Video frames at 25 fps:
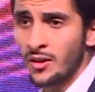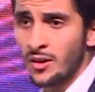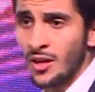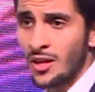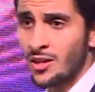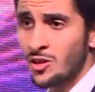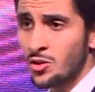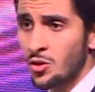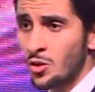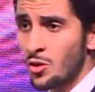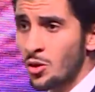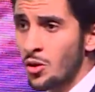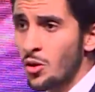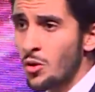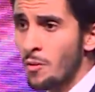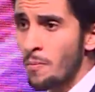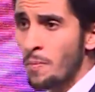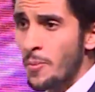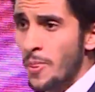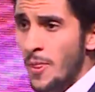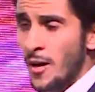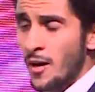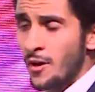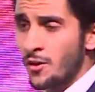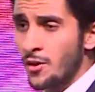As you know,
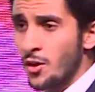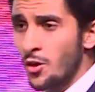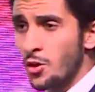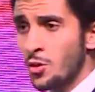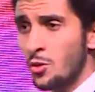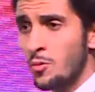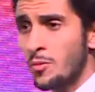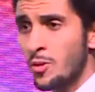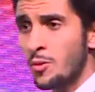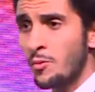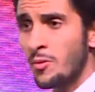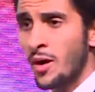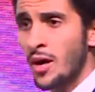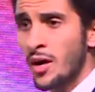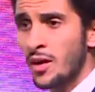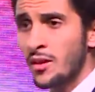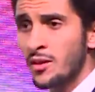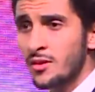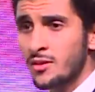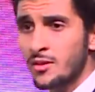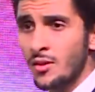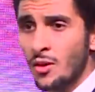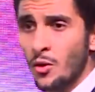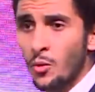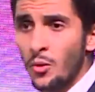in the human mind,
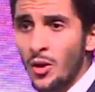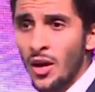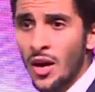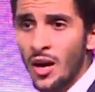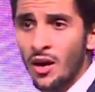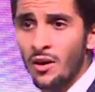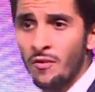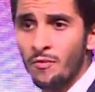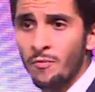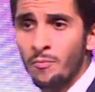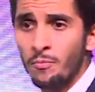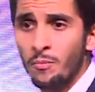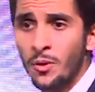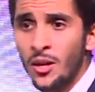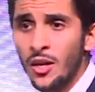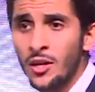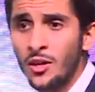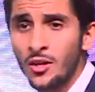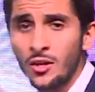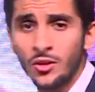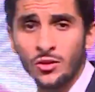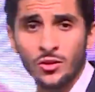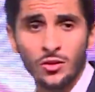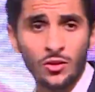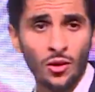we have
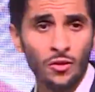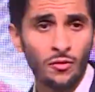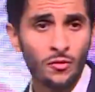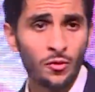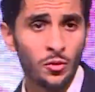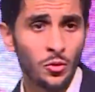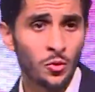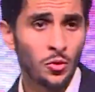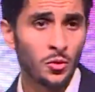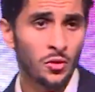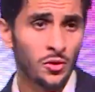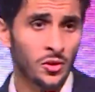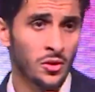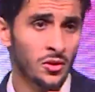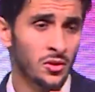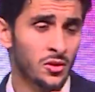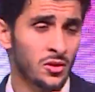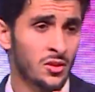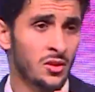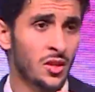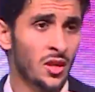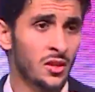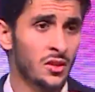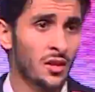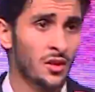billions of neurons
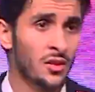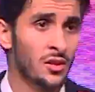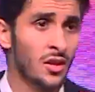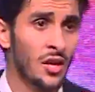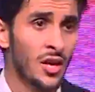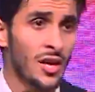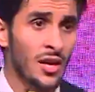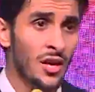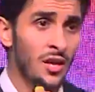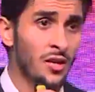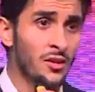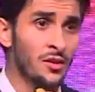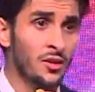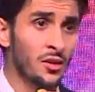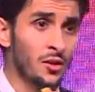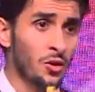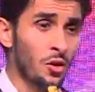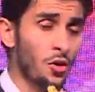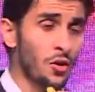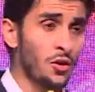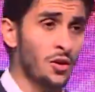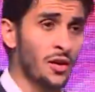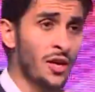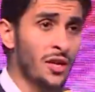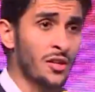that are
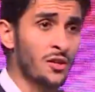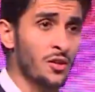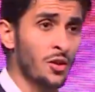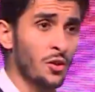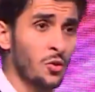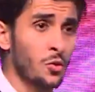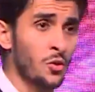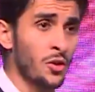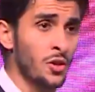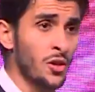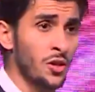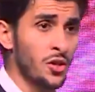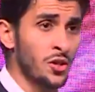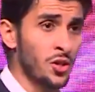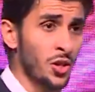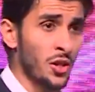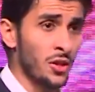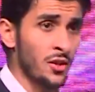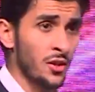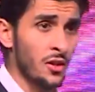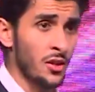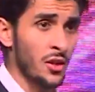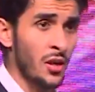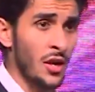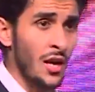interconnected with each
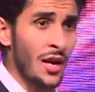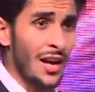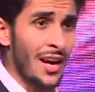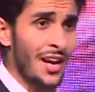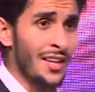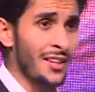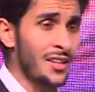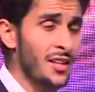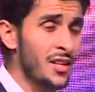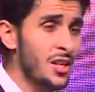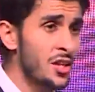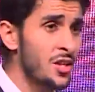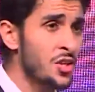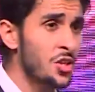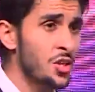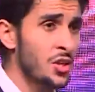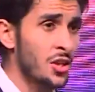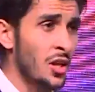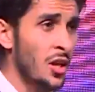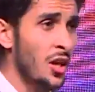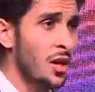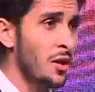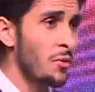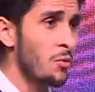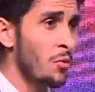other. And each
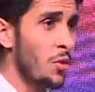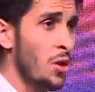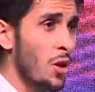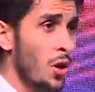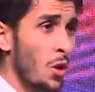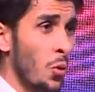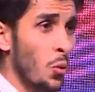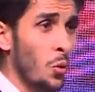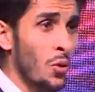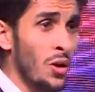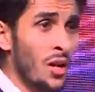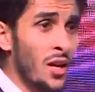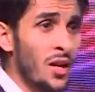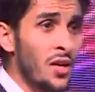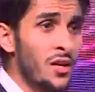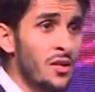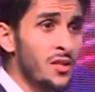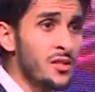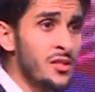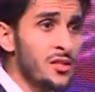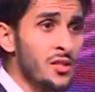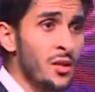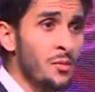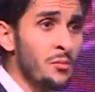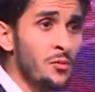time we learn
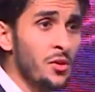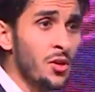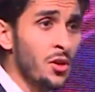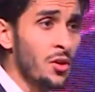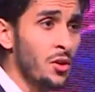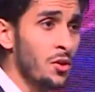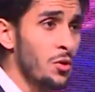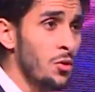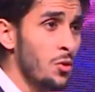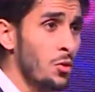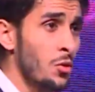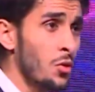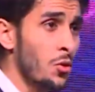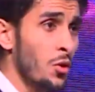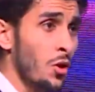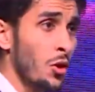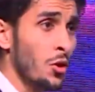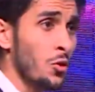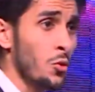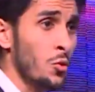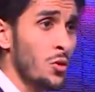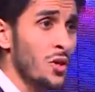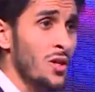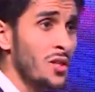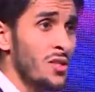something new, or
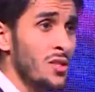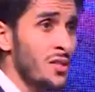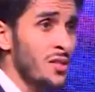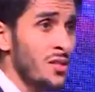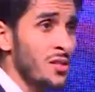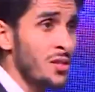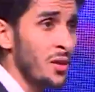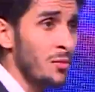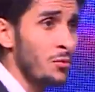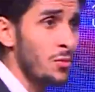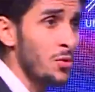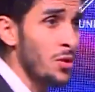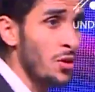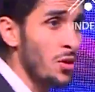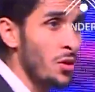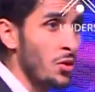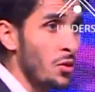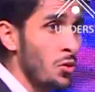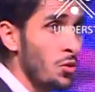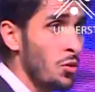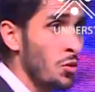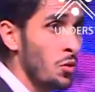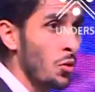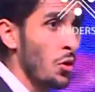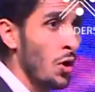we see something
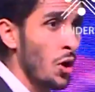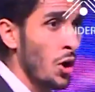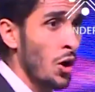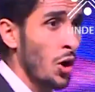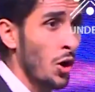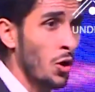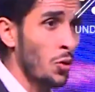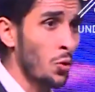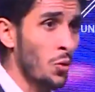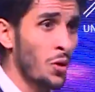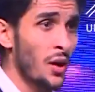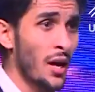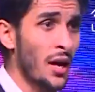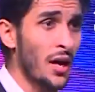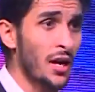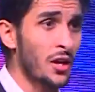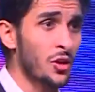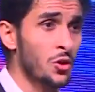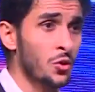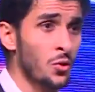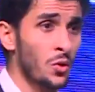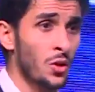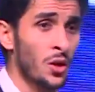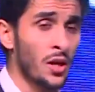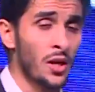new, or we
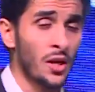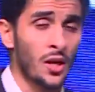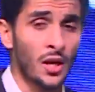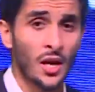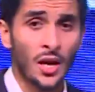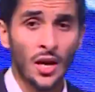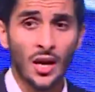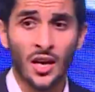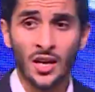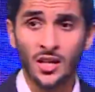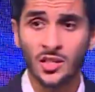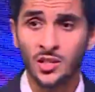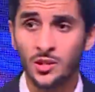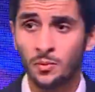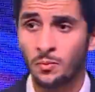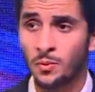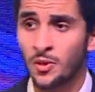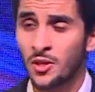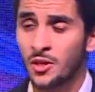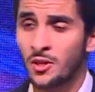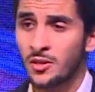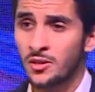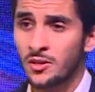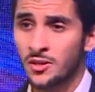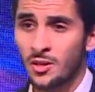actually
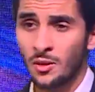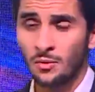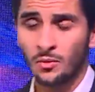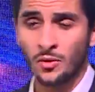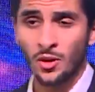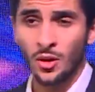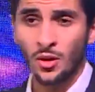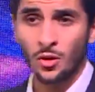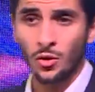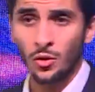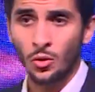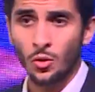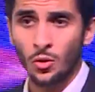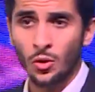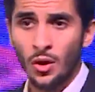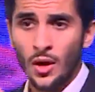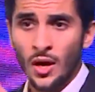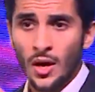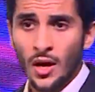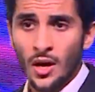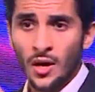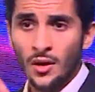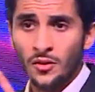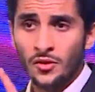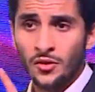experience something new,
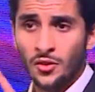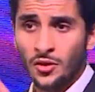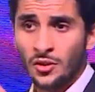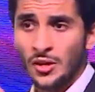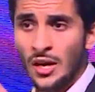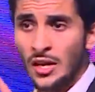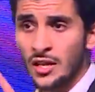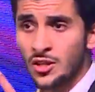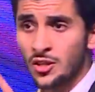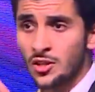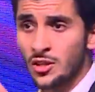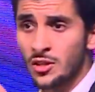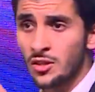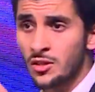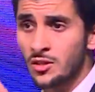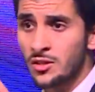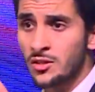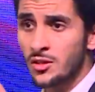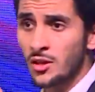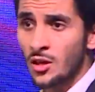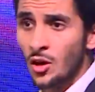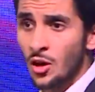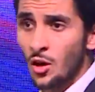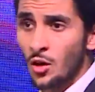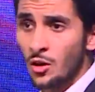interactions
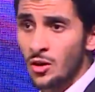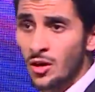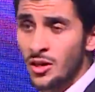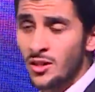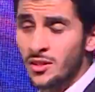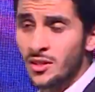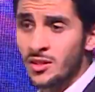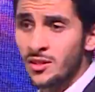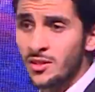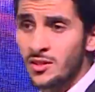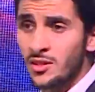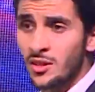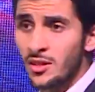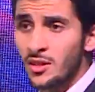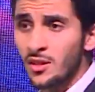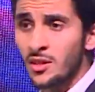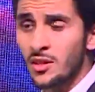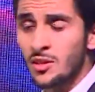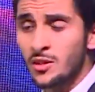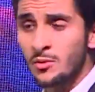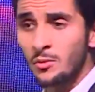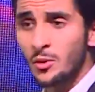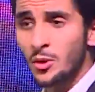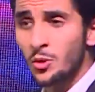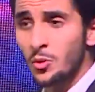or little
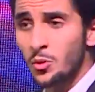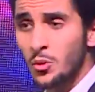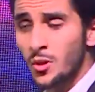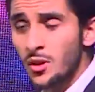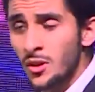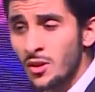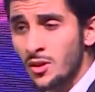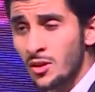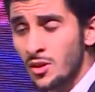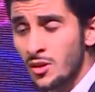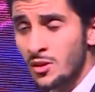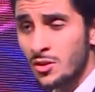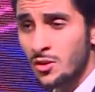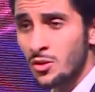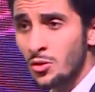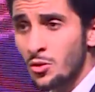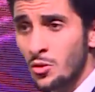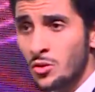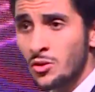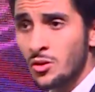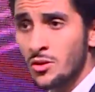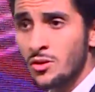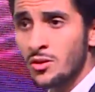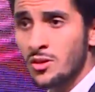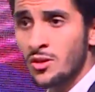signals between these
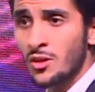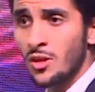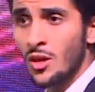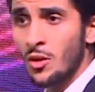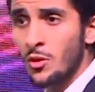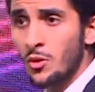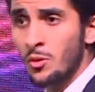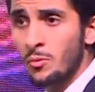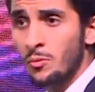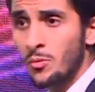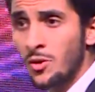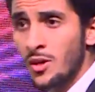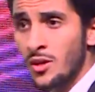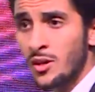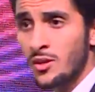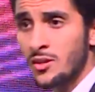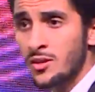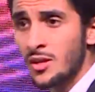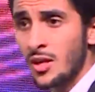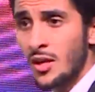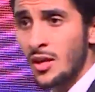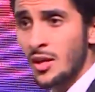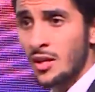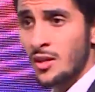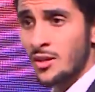neurons in our brains
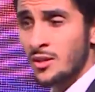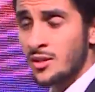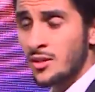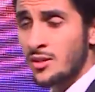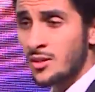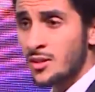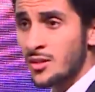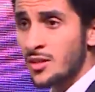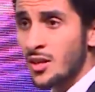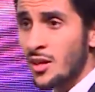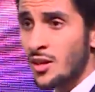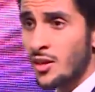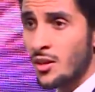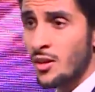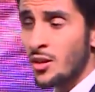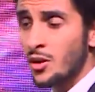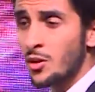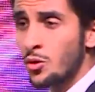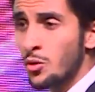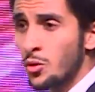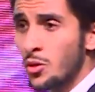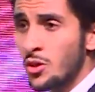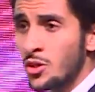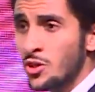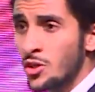signal
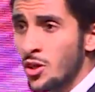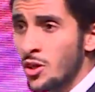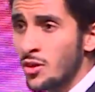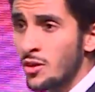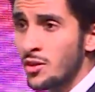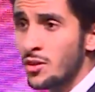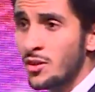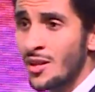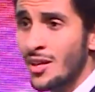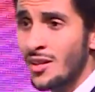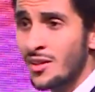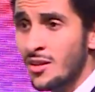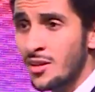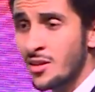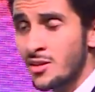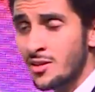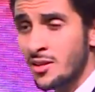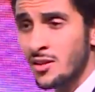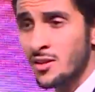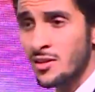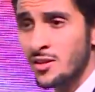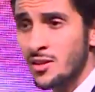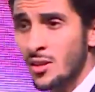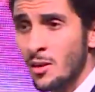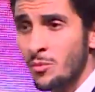to each other that this
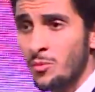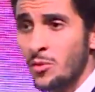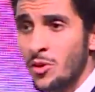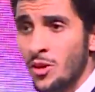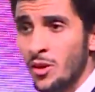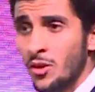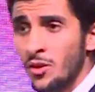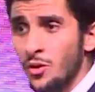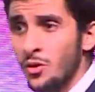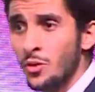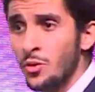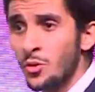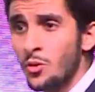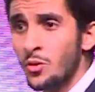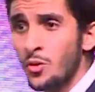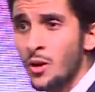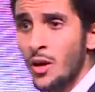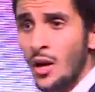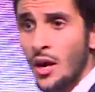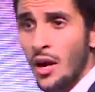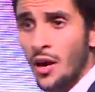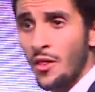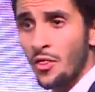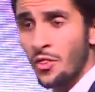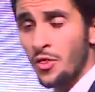is something new,
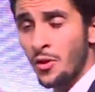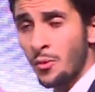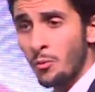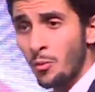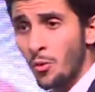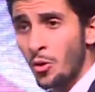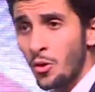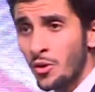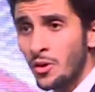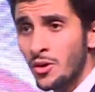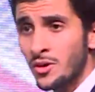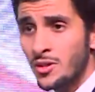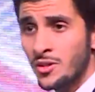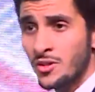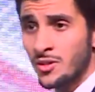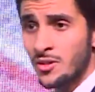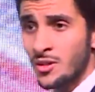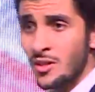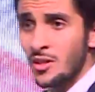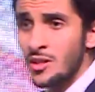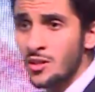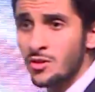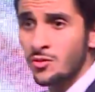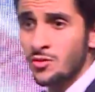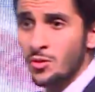and the more it
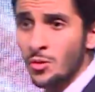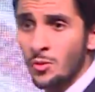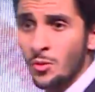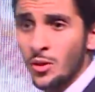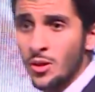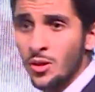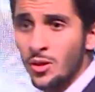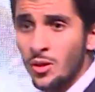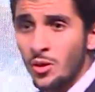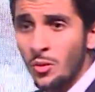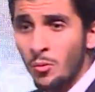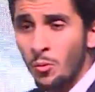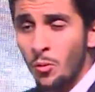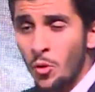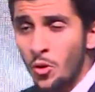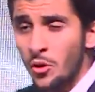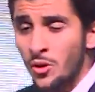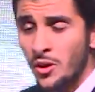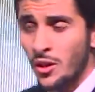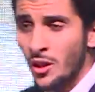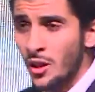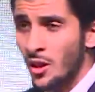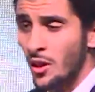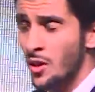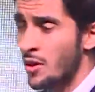sees from it, the more
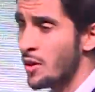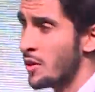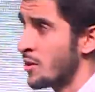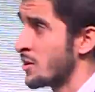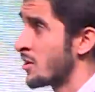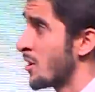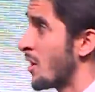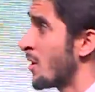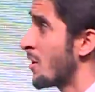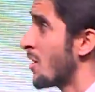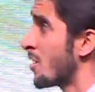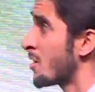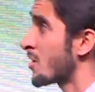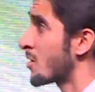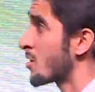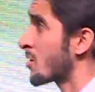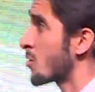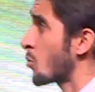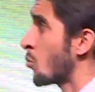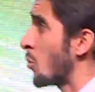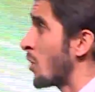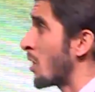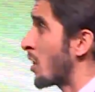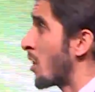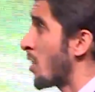it learns. And that's
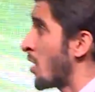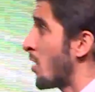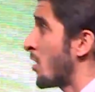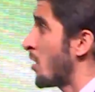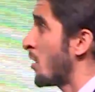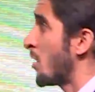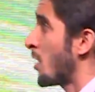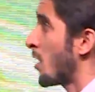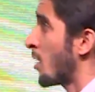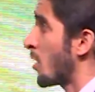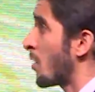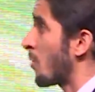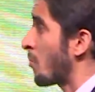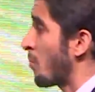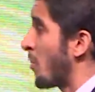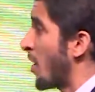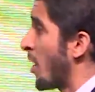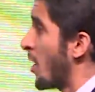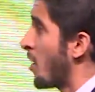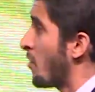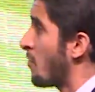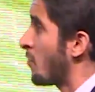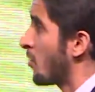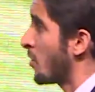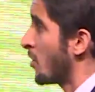what learning
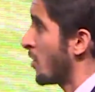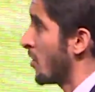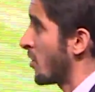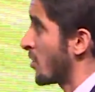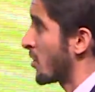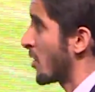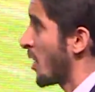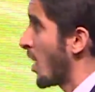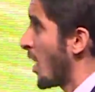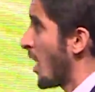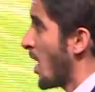behavior is.